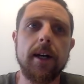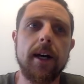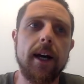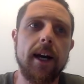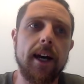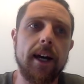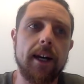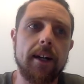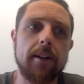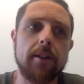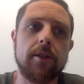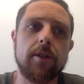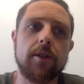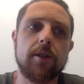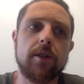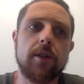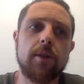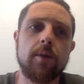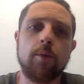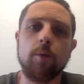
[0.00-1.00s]
and
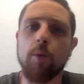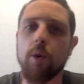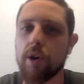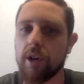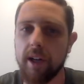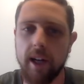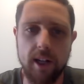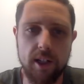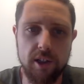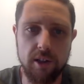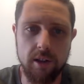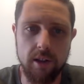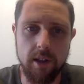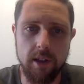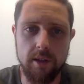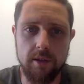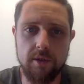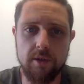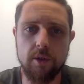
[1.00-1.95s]
what it actually is.